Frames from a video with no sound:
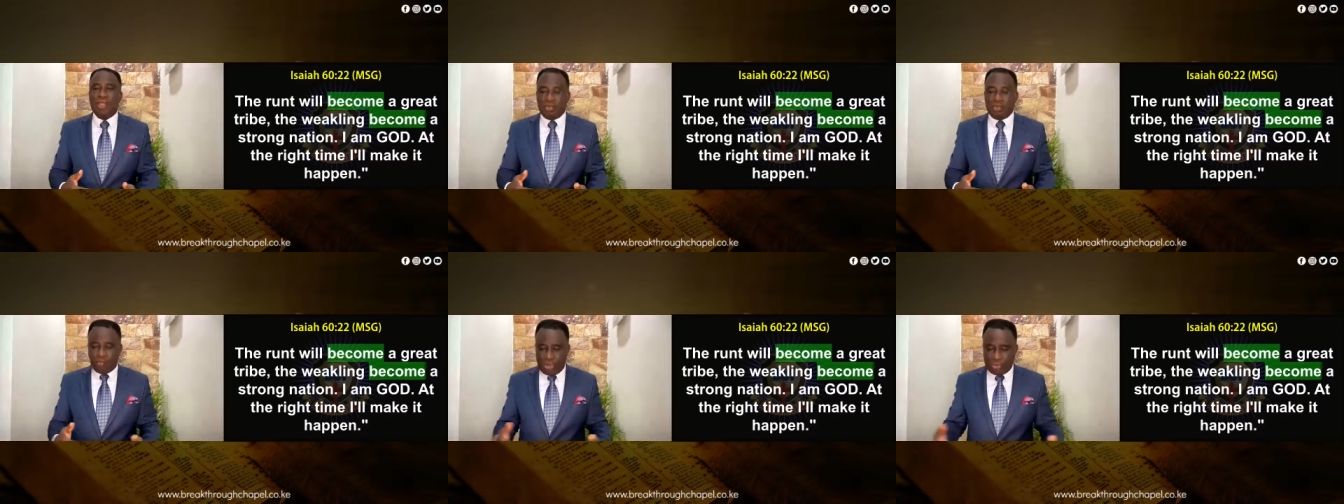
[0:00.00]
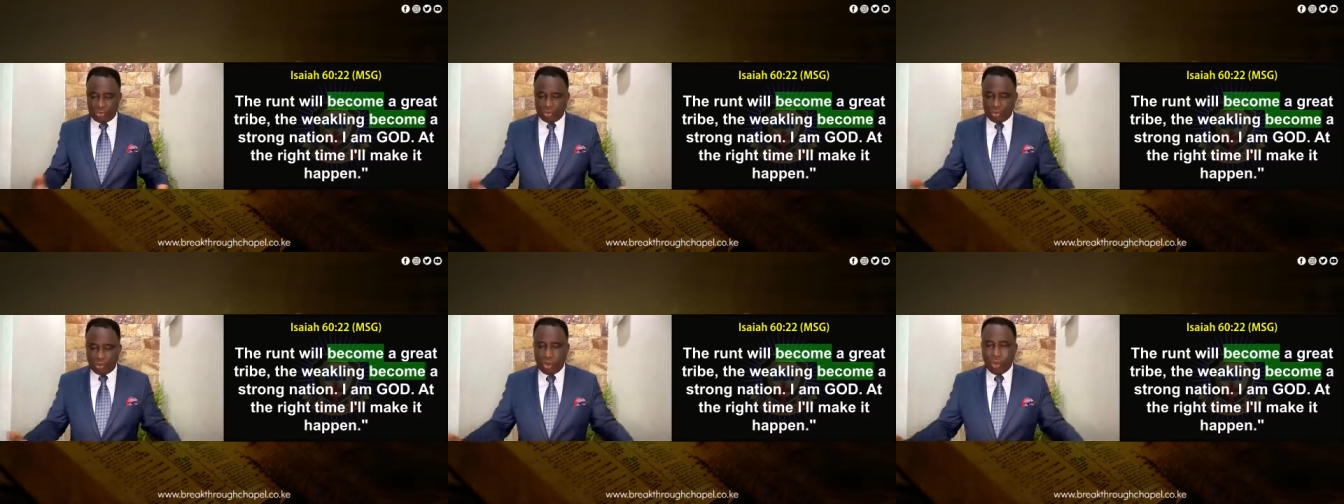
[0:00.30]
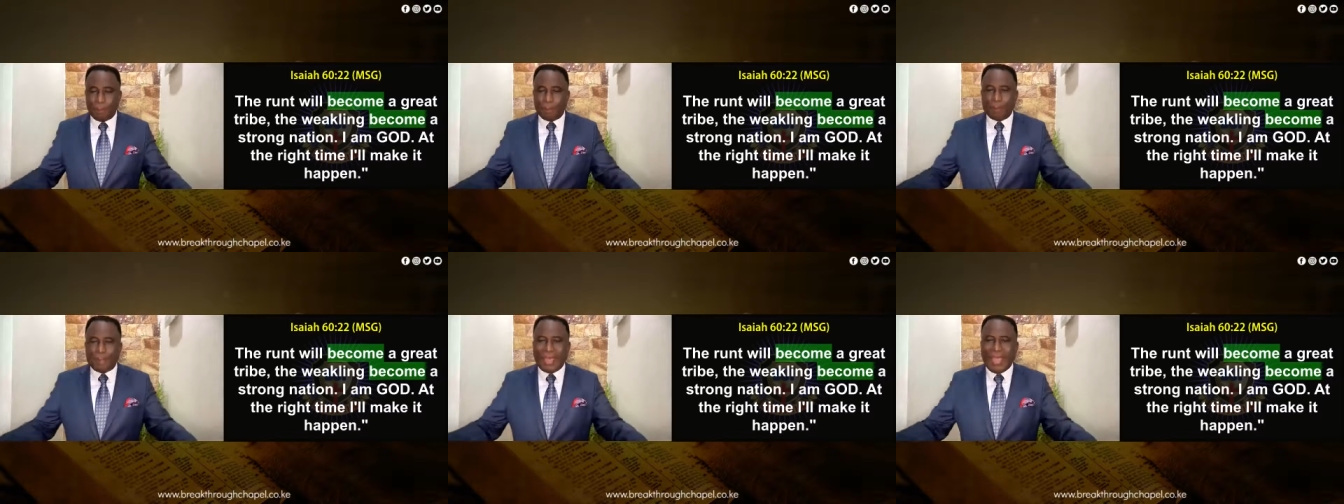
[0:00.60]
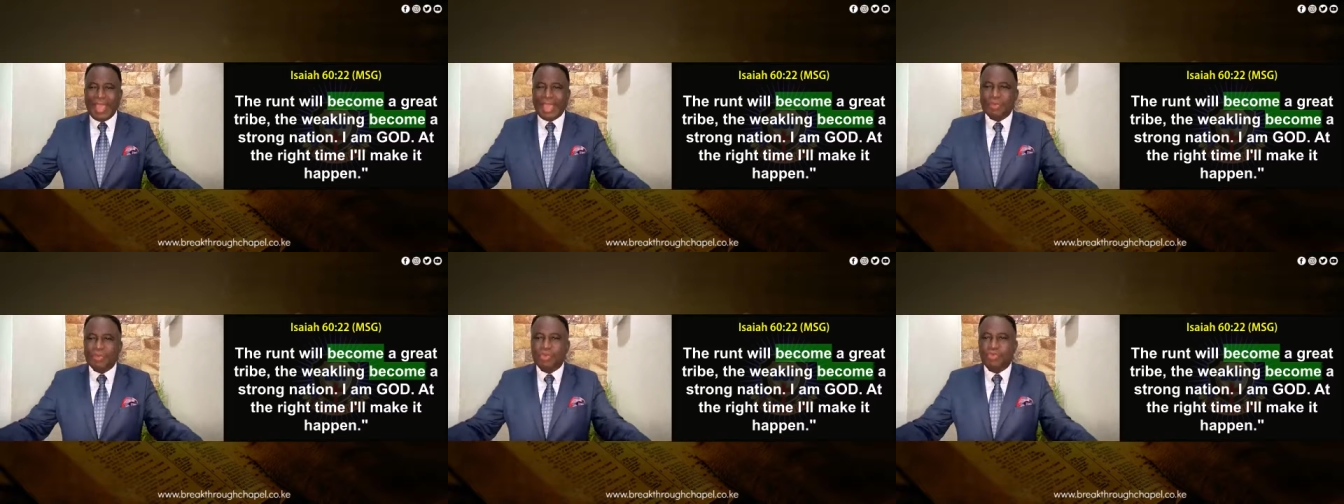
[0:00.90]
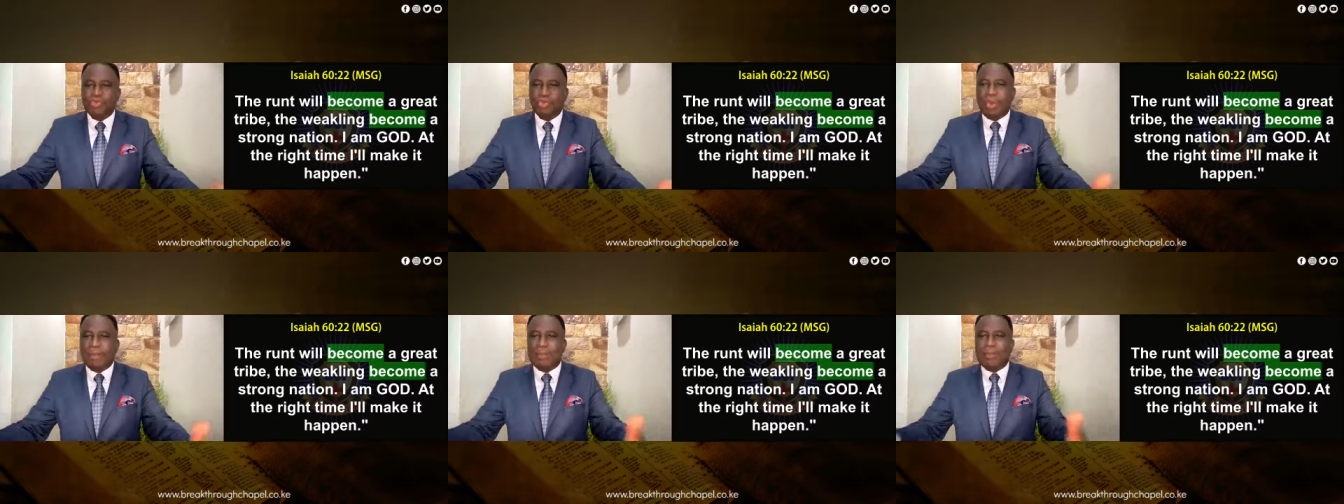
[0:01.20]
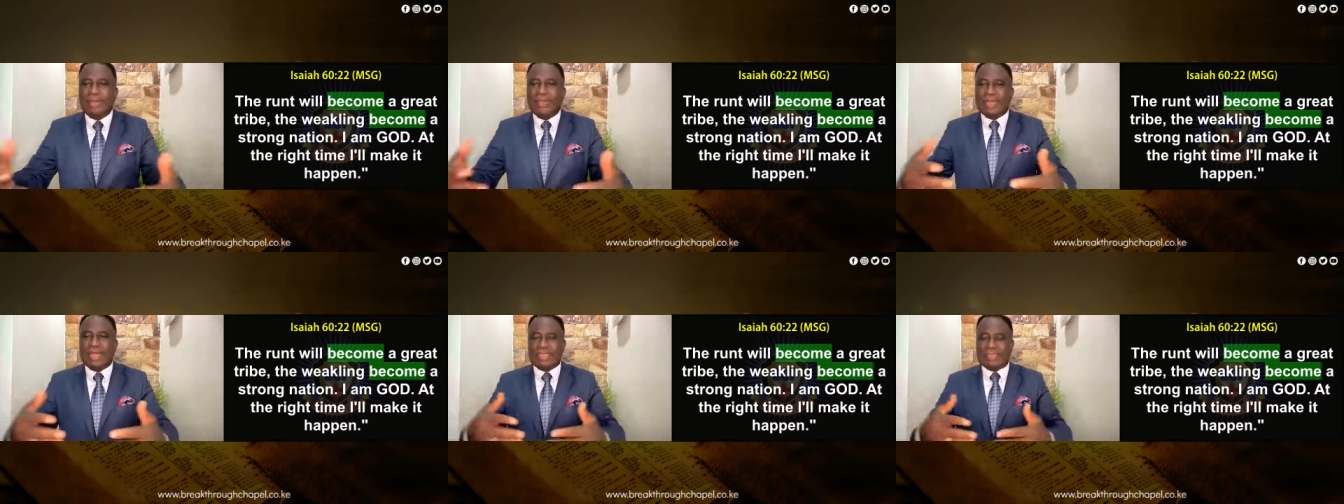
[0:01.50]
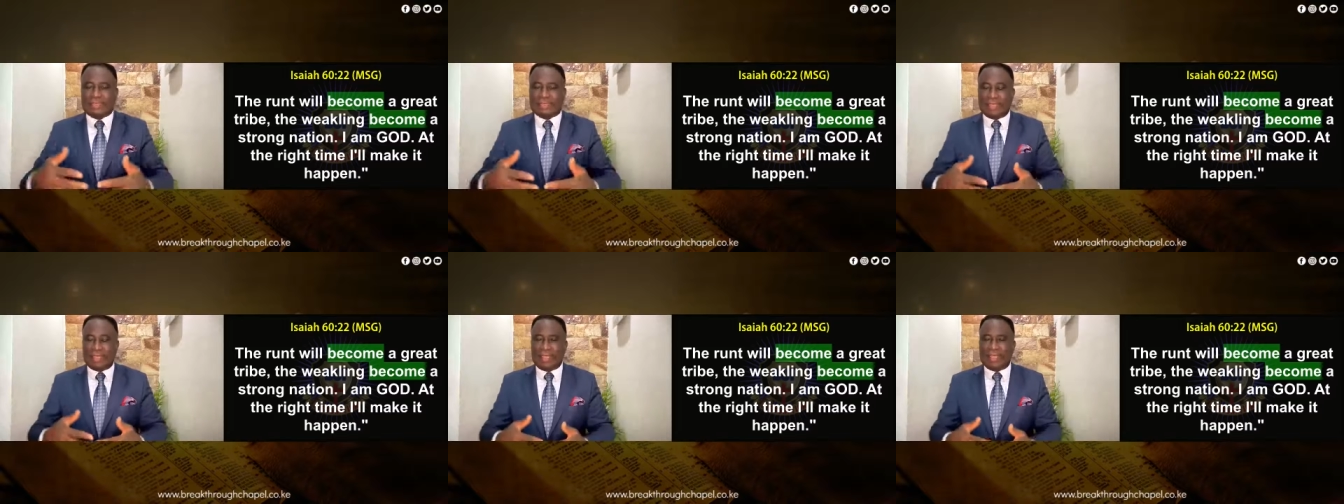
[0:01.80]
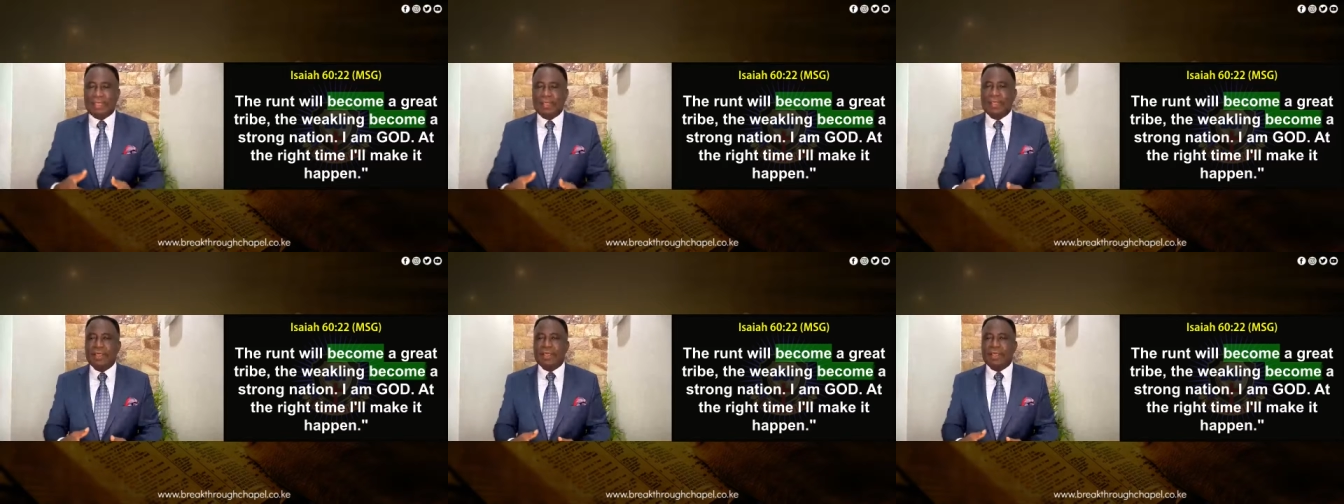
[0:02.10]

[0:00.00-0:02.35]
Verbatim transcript: When you compare it with what Peter said,